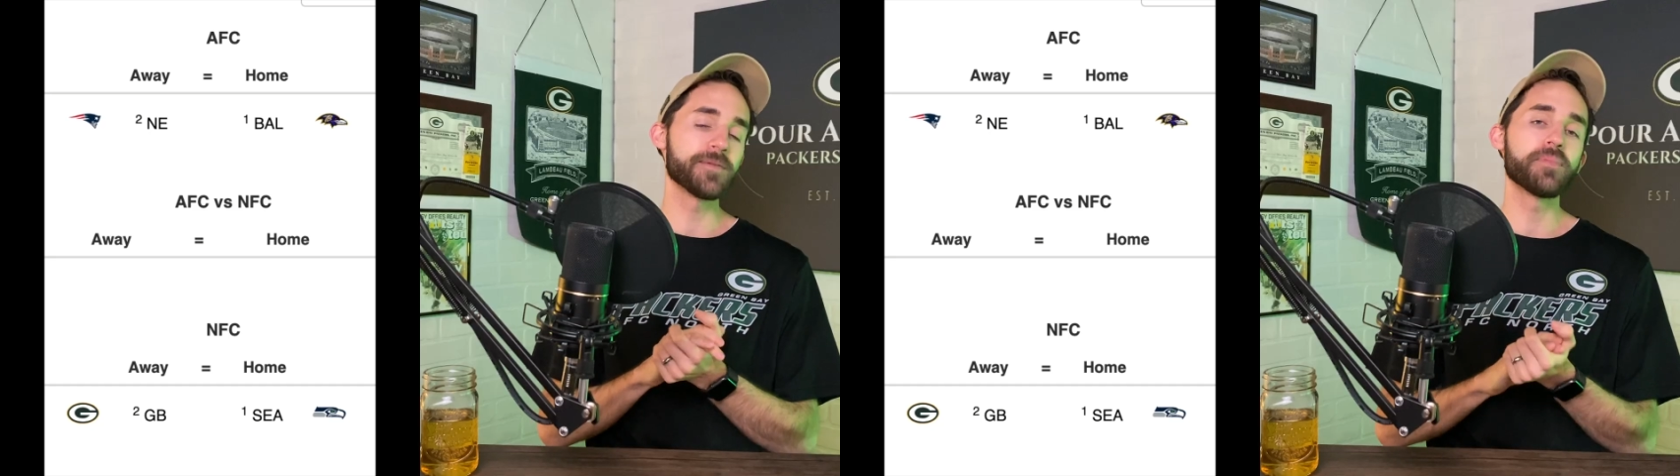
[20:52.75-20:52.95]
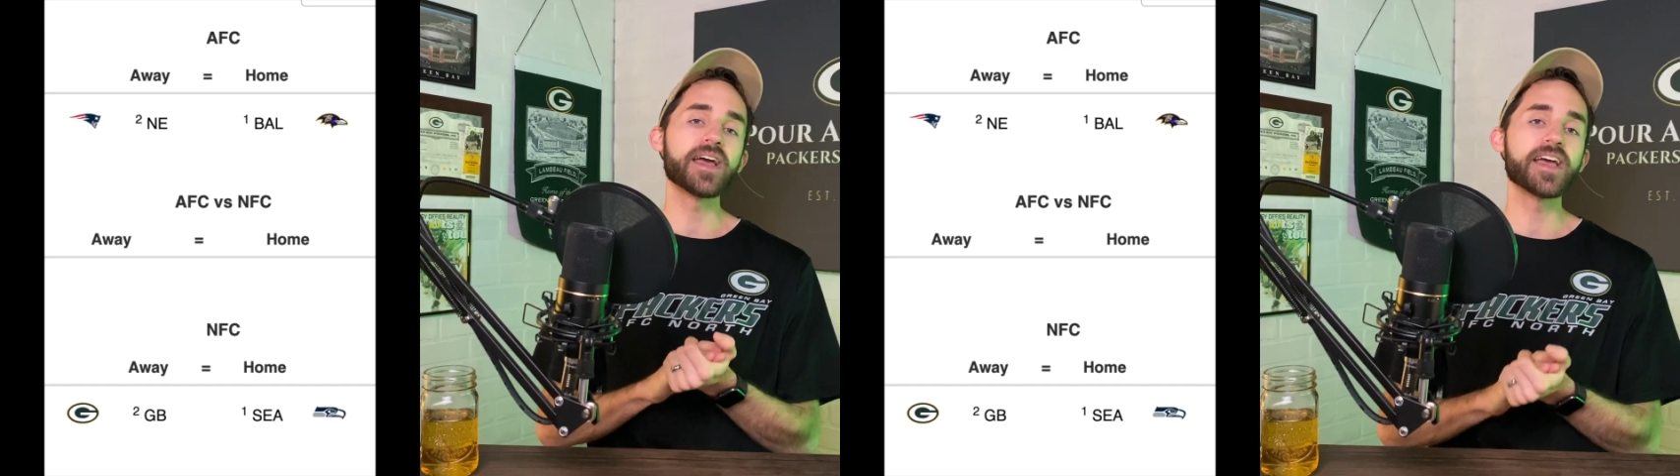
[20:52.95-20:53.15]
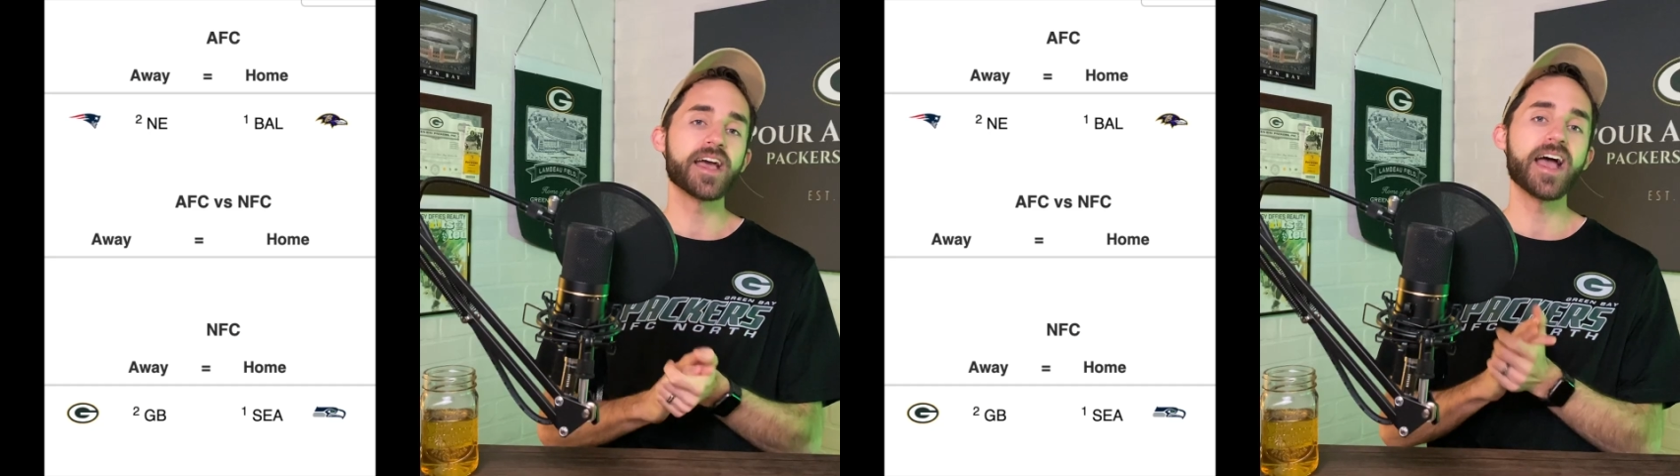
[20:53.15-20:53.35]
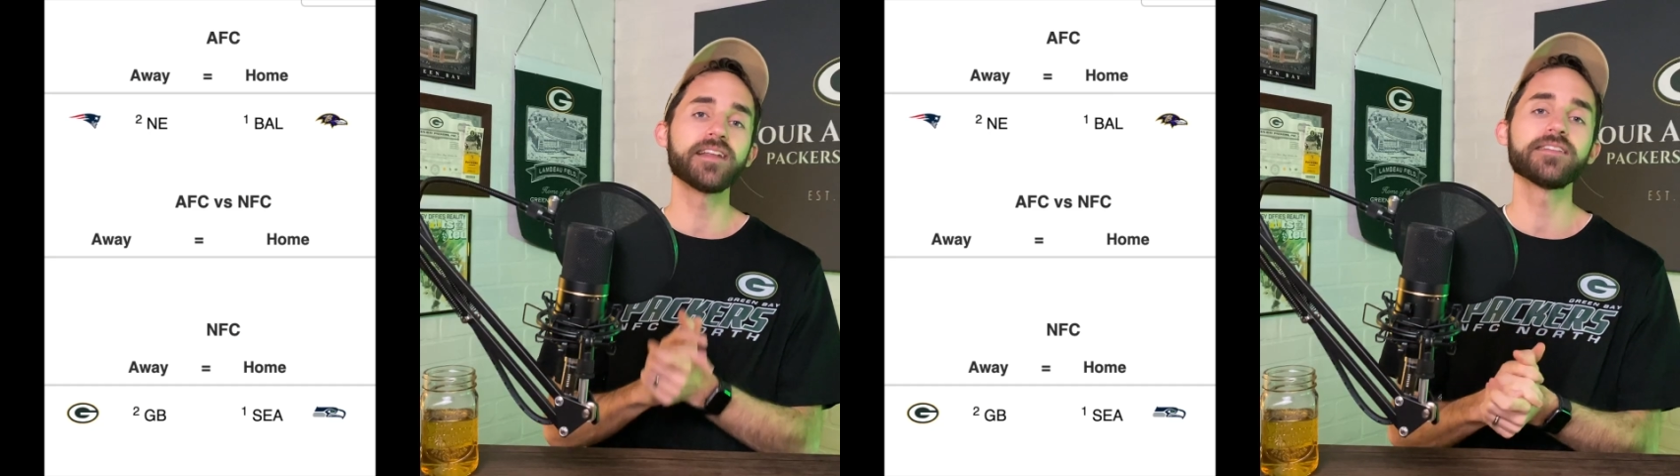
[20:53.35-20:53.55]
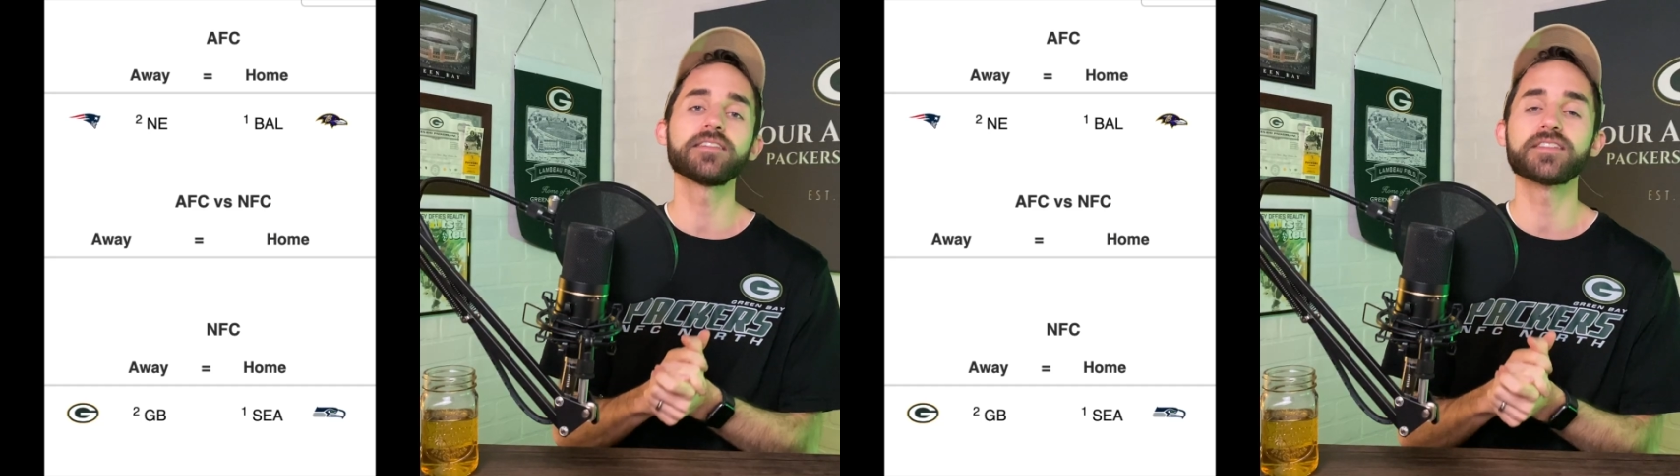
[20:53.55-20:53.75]
Bay heading
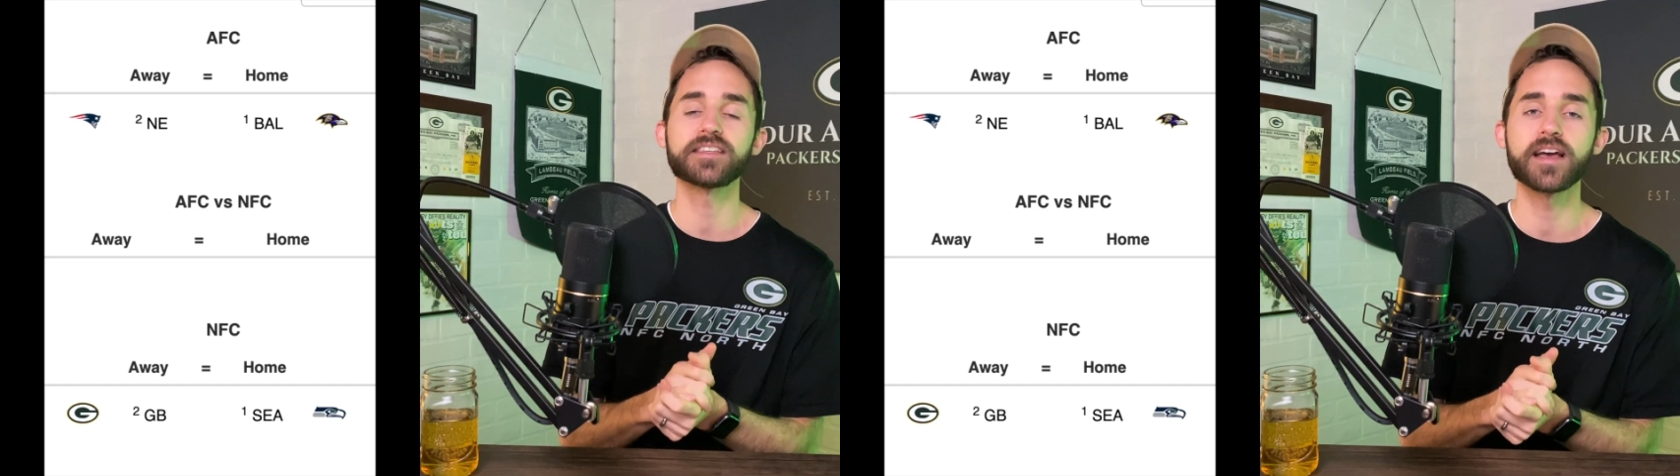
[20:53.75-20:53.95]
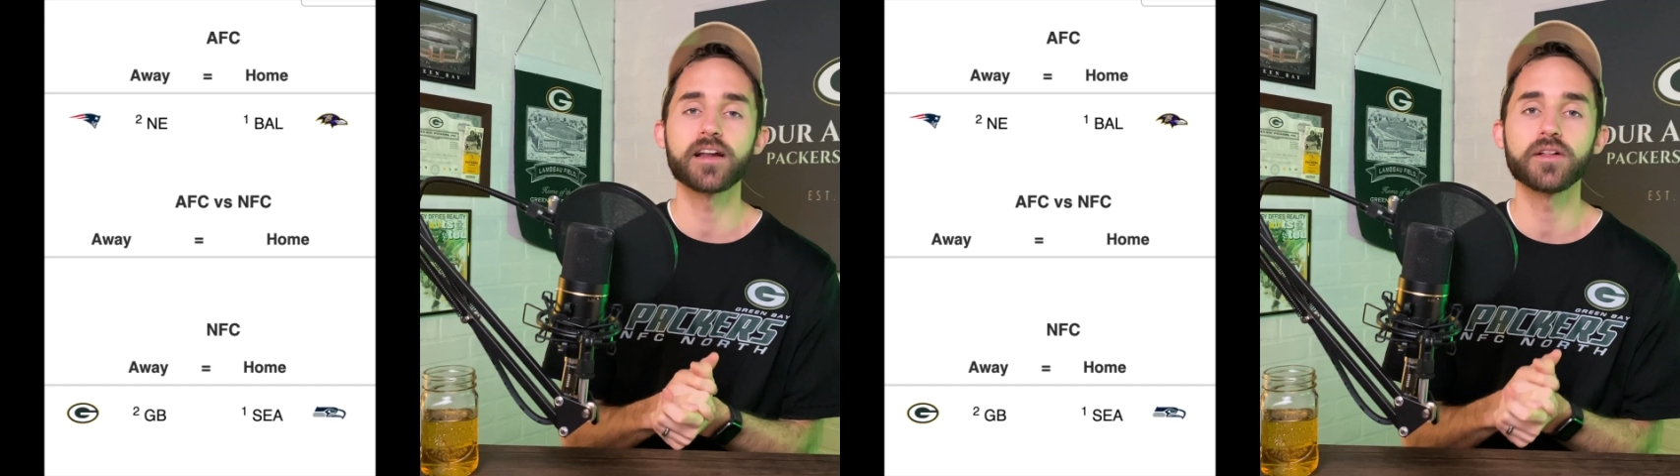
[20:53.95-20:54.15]
to Seattle,